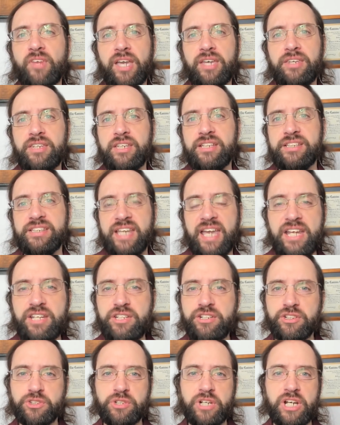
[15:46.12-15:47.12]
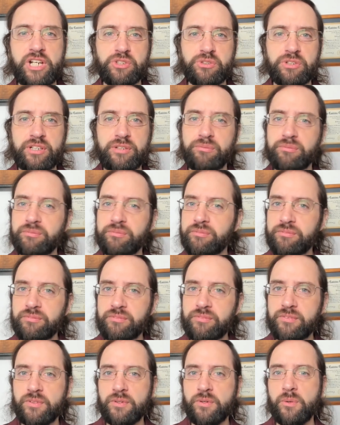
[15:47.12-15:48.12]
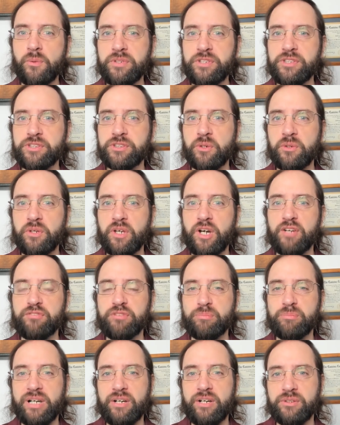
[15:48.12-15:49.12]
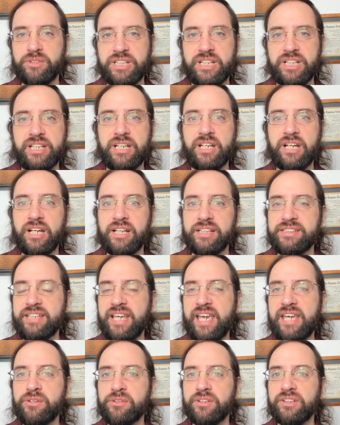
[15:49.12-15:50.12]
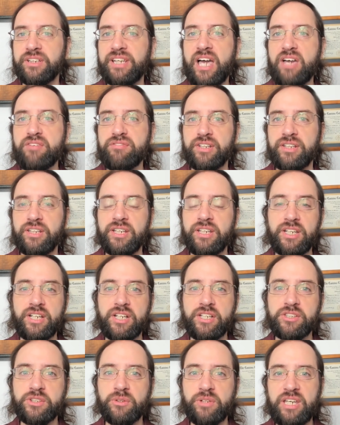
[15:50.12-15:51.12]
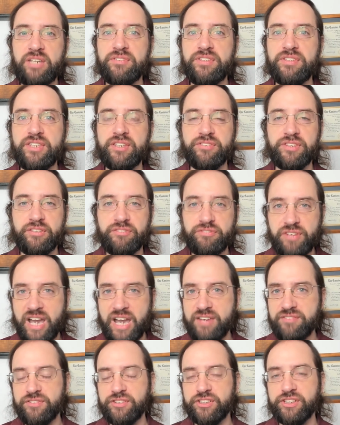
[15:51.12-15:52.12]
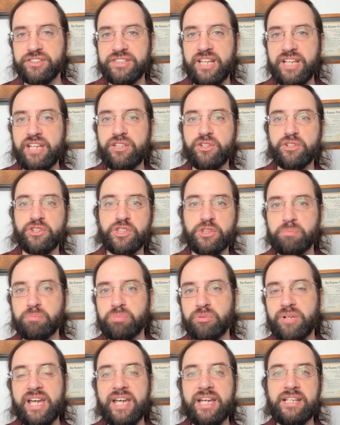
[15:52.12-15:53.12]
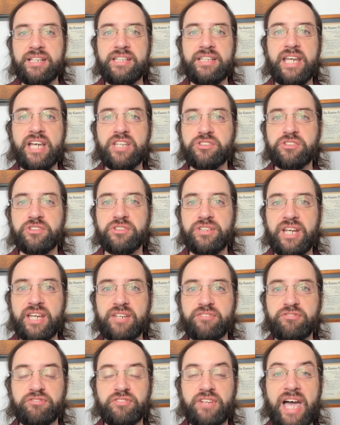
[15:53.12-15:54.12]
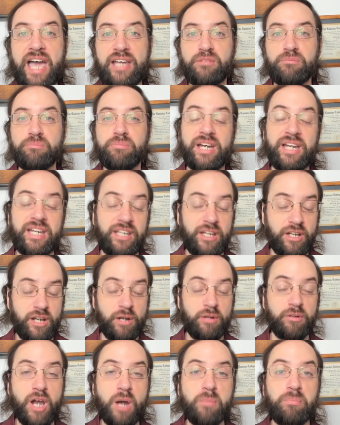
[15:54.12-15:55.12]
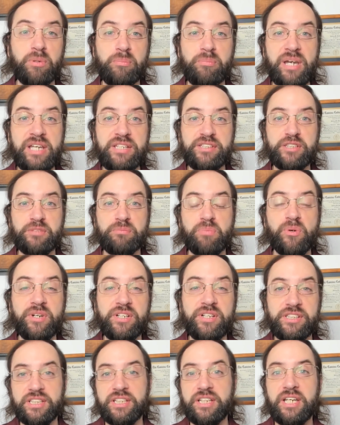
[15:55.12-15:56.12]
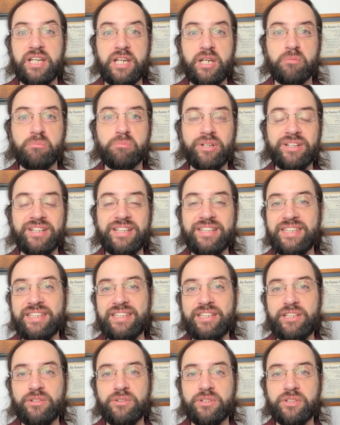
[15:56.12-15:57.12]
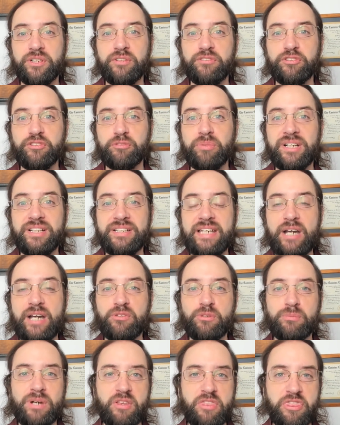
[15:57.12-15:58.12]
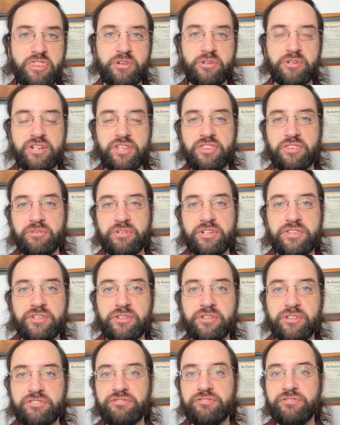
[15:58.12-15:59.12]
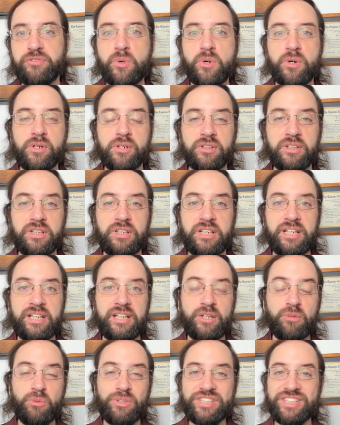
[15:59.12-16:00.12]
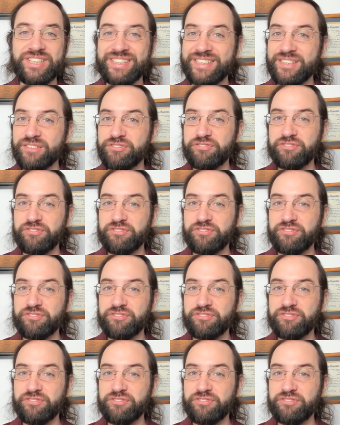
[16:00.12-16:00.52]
And the 10 year treasury only sold off about uh, 10 or 11. So even the, the five year, 10 year spread yesterday flattened by a, a couple basis points, bringing the yield curve spread down to about 33, 34 which is the